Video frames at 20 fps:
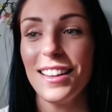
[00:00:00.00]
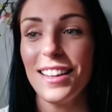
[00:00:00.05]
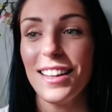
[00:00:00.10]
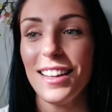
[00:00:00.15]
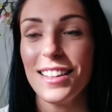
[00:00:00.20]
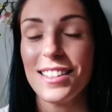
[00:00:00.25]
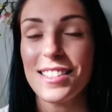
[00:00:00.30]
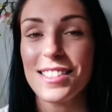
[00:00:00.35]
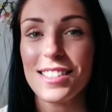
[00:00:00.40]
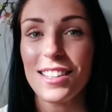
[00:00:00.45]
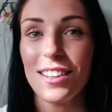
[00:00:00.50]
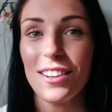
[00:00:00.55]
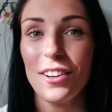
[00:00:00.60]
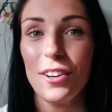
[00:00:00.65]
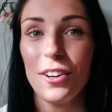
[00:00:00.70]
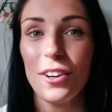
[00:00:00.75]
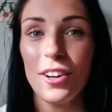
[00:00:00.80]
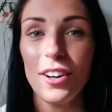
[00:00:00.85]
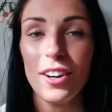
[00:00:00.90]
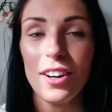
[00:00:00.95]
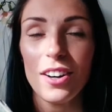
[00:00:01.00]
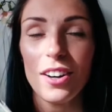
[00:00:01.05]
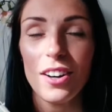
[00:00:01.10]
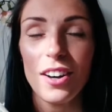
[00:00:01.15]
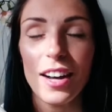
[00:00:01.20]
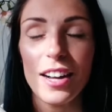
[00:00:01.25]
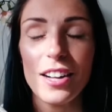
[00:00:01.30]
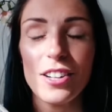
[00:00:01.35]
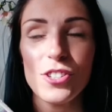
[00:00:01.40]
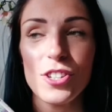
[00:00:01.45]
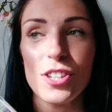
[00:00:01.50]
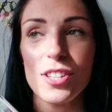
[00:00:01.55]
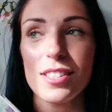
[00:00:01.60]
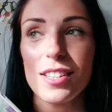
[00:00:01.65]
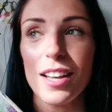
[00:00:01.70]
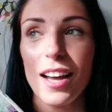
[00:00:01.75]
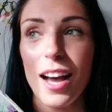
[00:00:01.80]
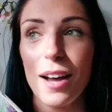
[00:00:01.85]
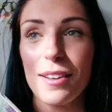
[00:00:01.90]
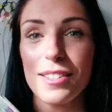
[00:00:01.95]
it's, oh, I
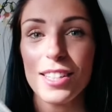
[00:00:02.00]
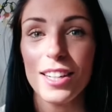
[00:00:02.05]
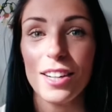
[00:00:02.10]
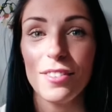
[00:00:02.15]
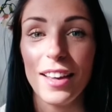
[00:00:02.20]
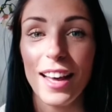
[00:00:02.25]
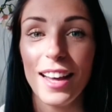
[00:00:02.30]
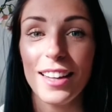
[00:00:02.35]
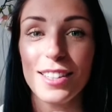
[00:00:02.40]
just absolutely love it.